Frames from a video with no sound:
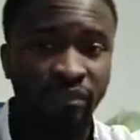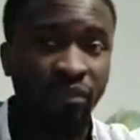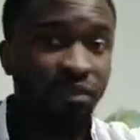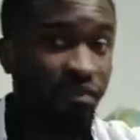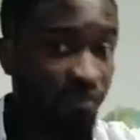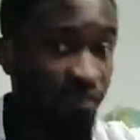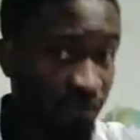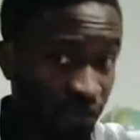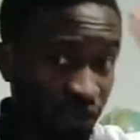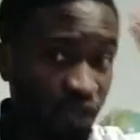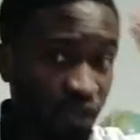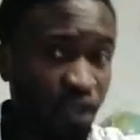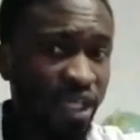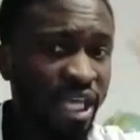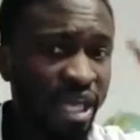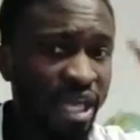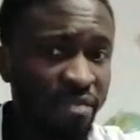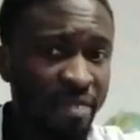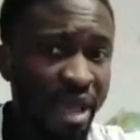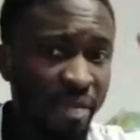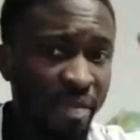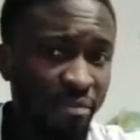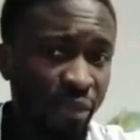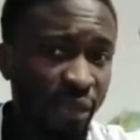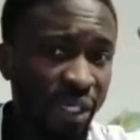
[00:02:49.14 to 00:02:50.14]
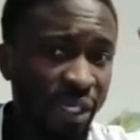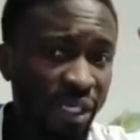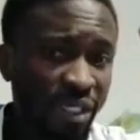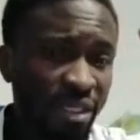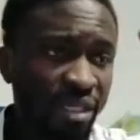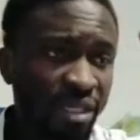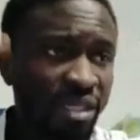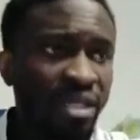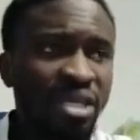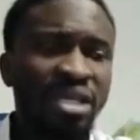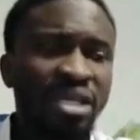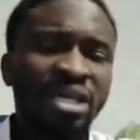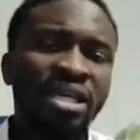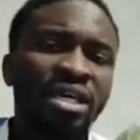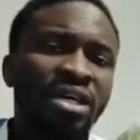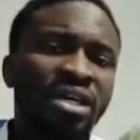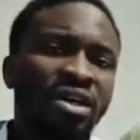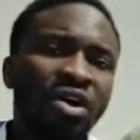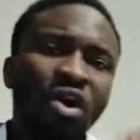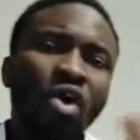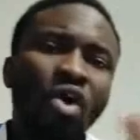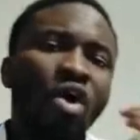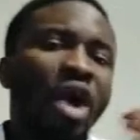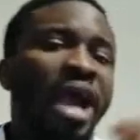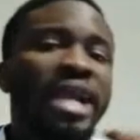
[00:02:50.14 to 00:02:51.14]
Do you get my point?
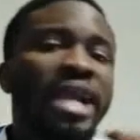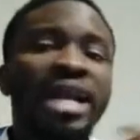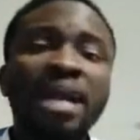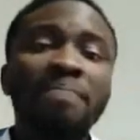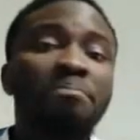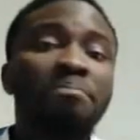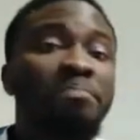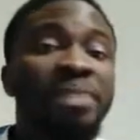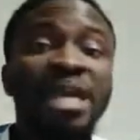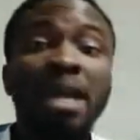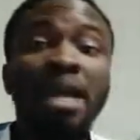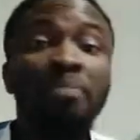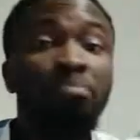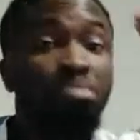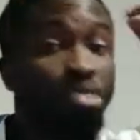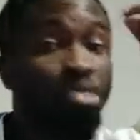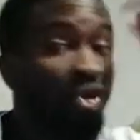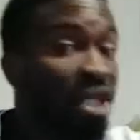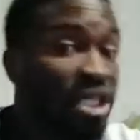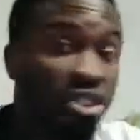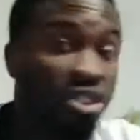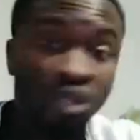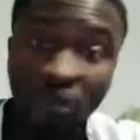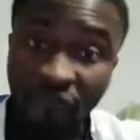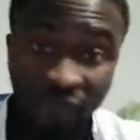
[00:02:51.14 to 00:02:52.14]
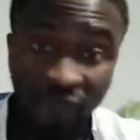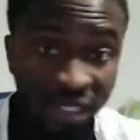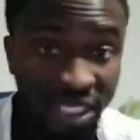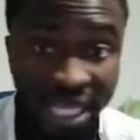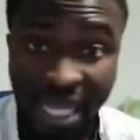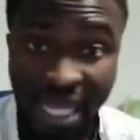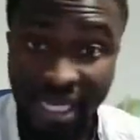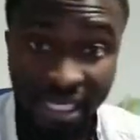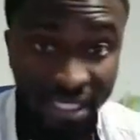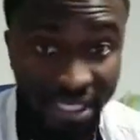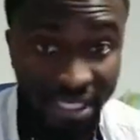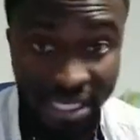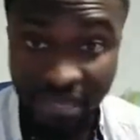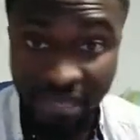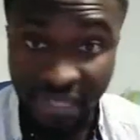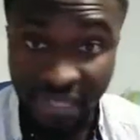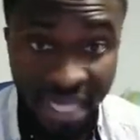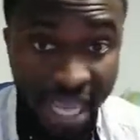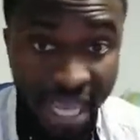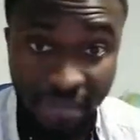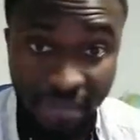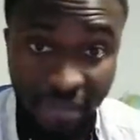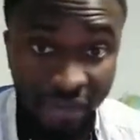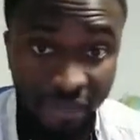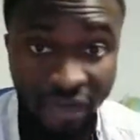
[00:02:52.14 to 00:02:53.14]
Or I can be a police officer at the same
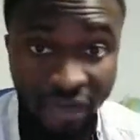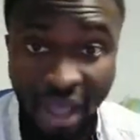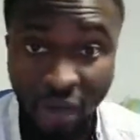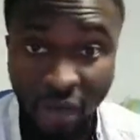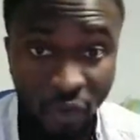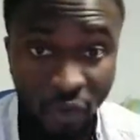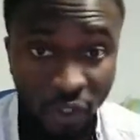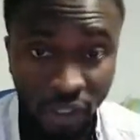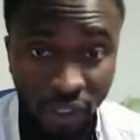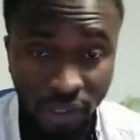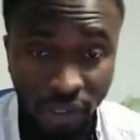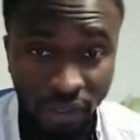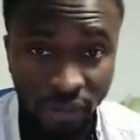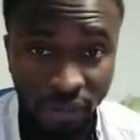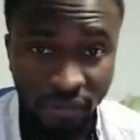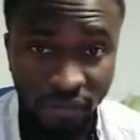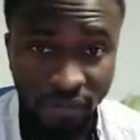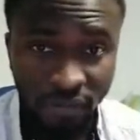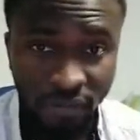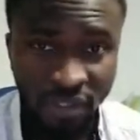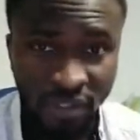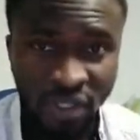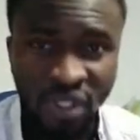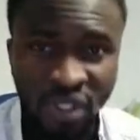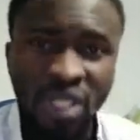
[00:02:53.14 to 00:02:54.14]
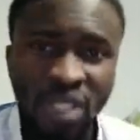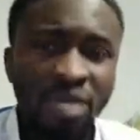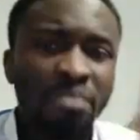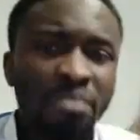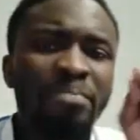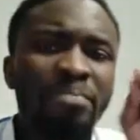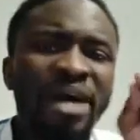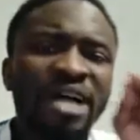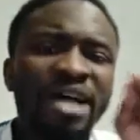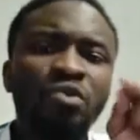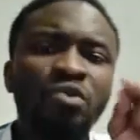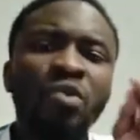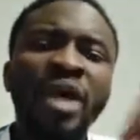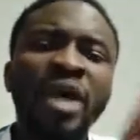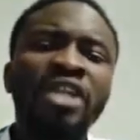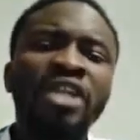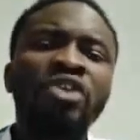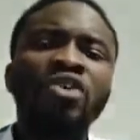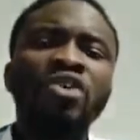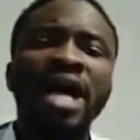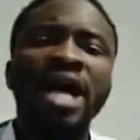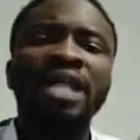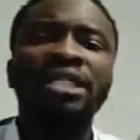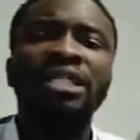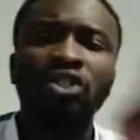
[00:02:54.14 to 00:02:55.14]
time if I want. But when
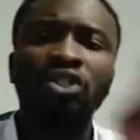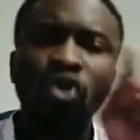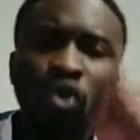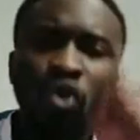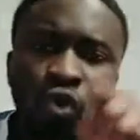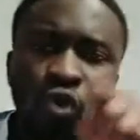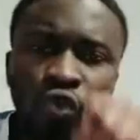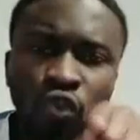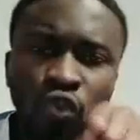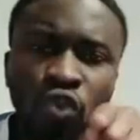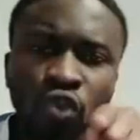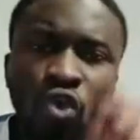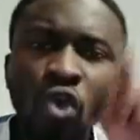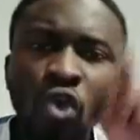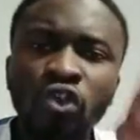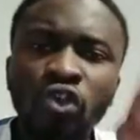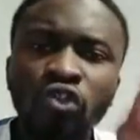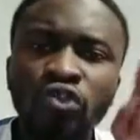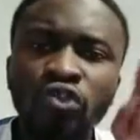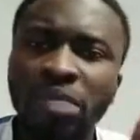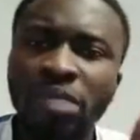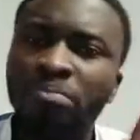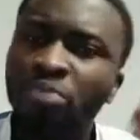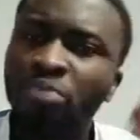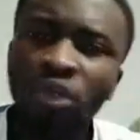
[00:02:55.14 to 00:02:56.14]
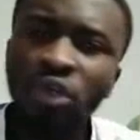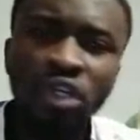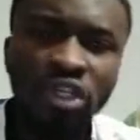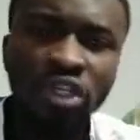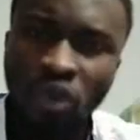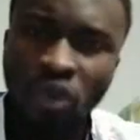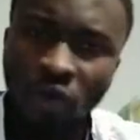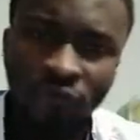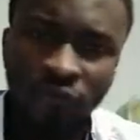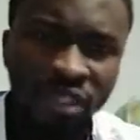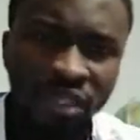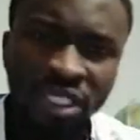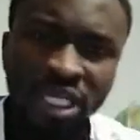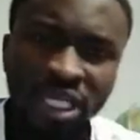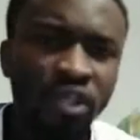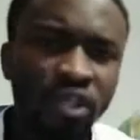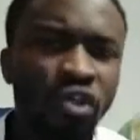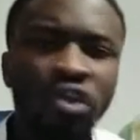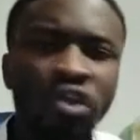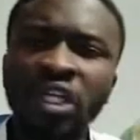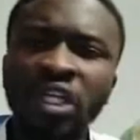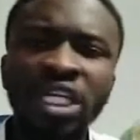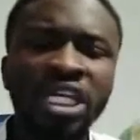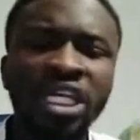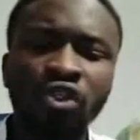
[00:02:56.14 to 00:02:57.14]
you are told, go to the police officer, you
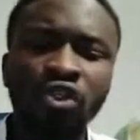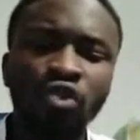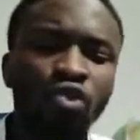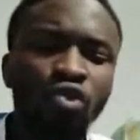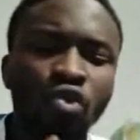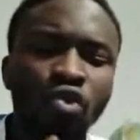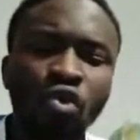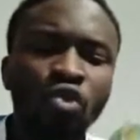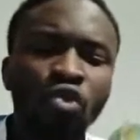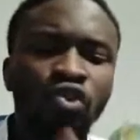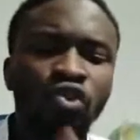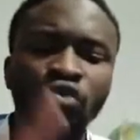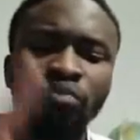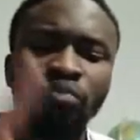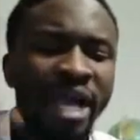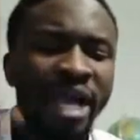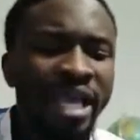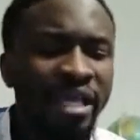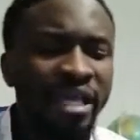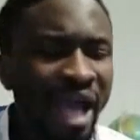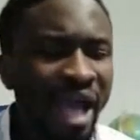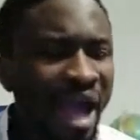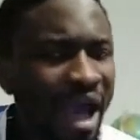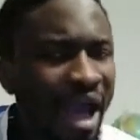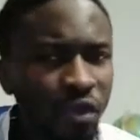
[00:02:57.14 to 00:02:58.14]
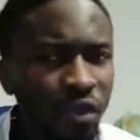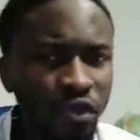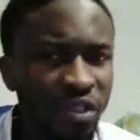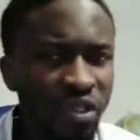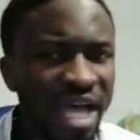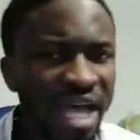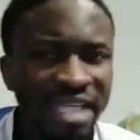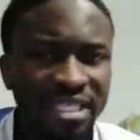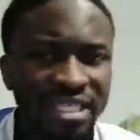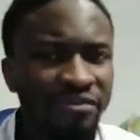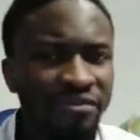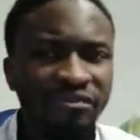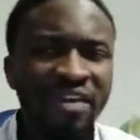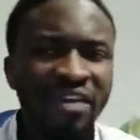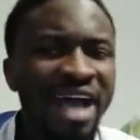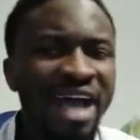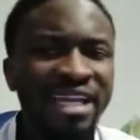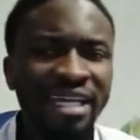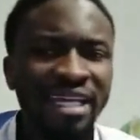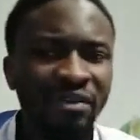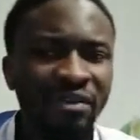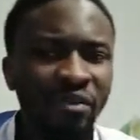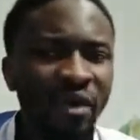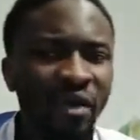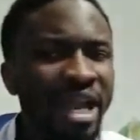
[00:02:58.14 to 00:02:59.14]
don't need to go to my house as a
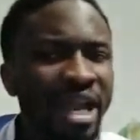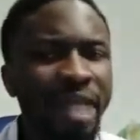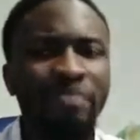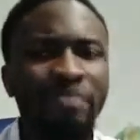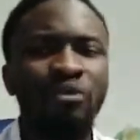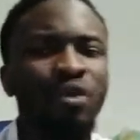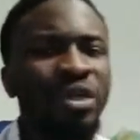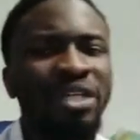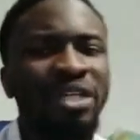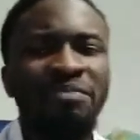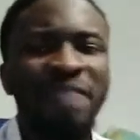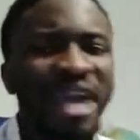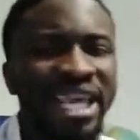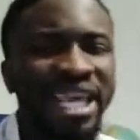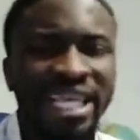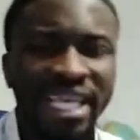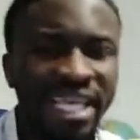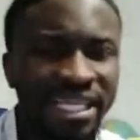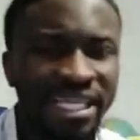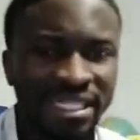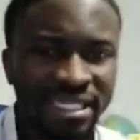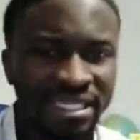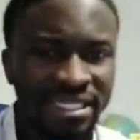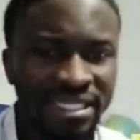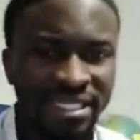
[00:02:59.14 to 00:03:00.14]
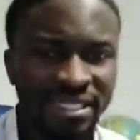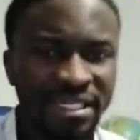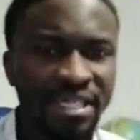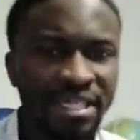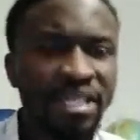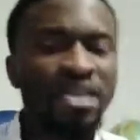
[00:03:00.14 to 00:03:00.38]
father when I'm with my kids.